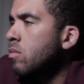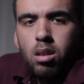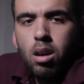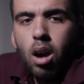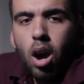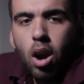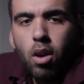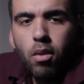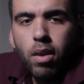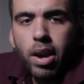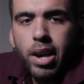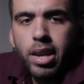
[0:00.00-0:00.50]

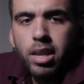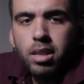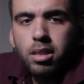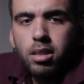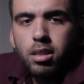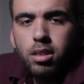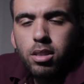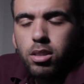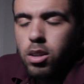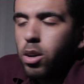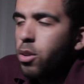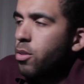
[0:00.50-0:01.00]
All
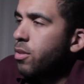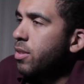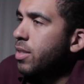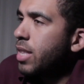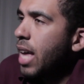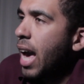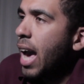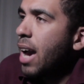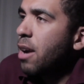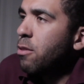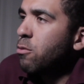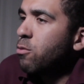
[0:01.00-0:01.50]
right, so
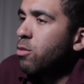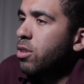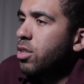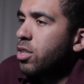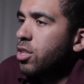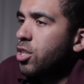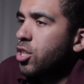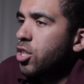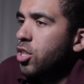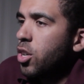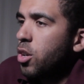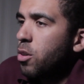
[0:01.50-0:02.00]
that
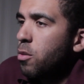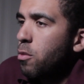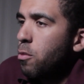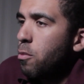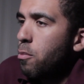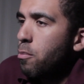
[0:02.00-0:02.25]
was